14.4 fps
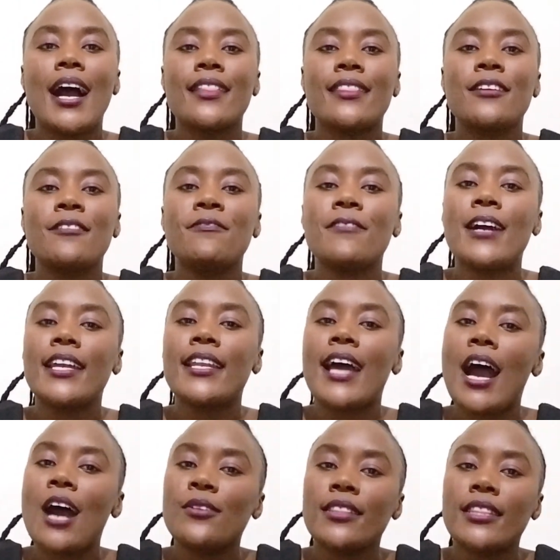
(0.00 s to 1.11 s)
they find
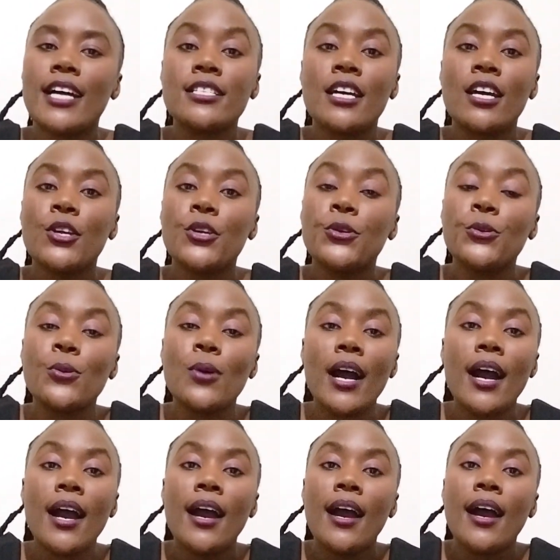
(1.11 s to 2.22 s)
out that
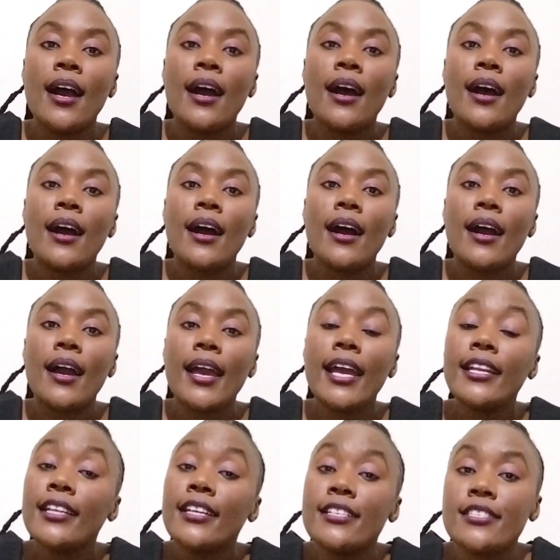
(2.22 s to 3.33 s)
your
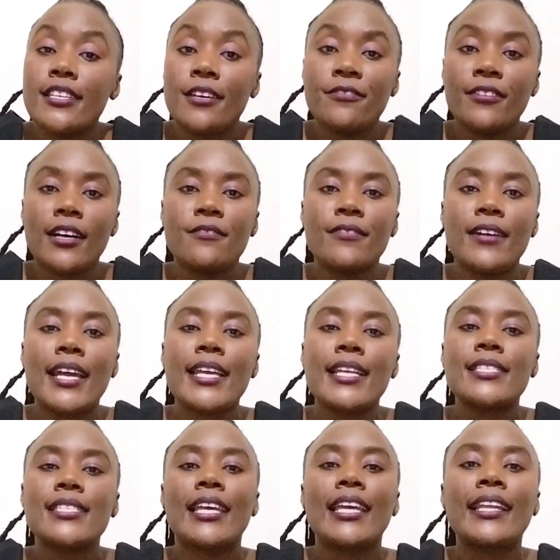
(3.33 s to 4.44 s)
NHIF cover
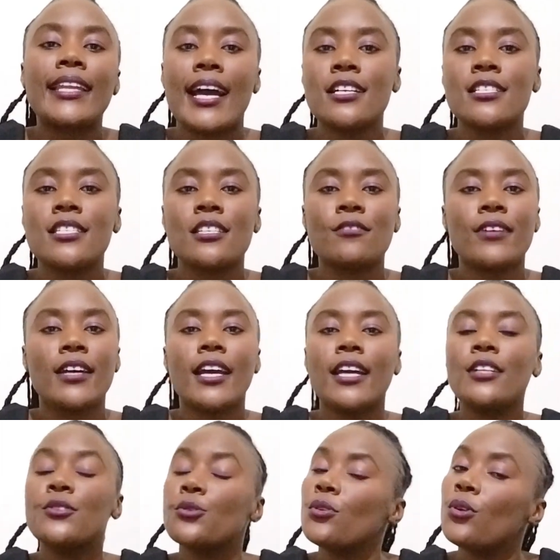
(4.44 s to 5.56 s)
is inactive.
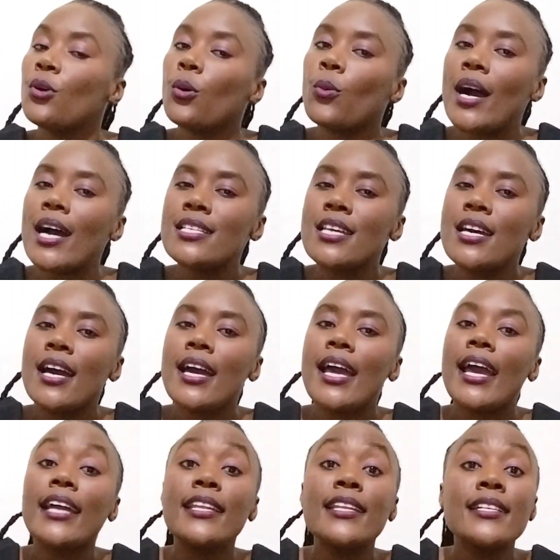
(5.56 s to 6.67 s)
And you know what?
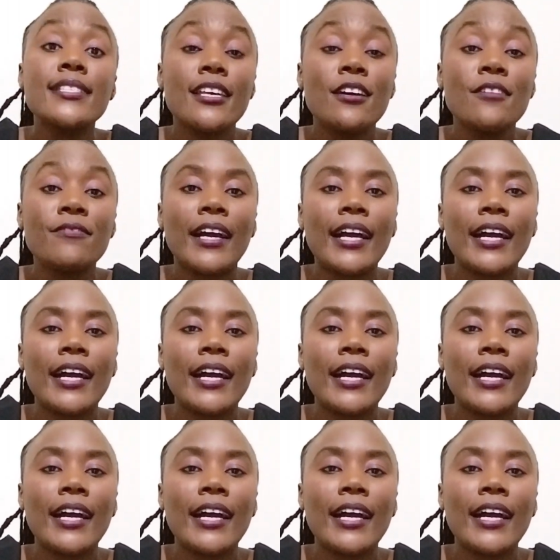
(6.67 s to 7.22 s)
NHIF